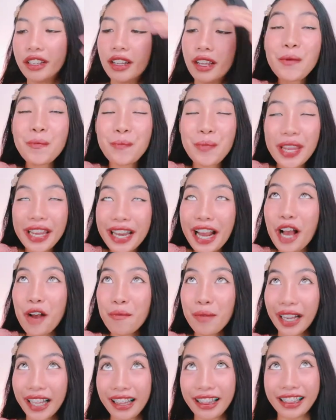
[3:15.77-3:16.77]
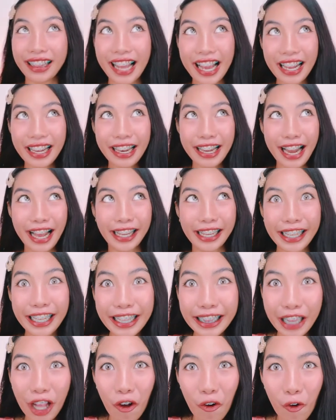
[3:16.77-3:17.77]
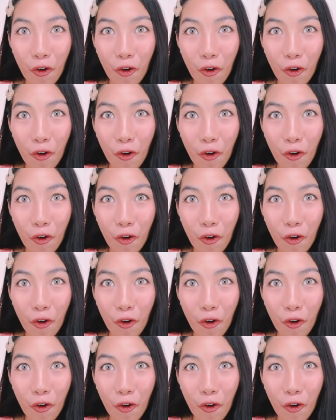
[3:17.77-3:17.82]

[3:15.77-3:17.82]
Ang pinakamaganda na nakita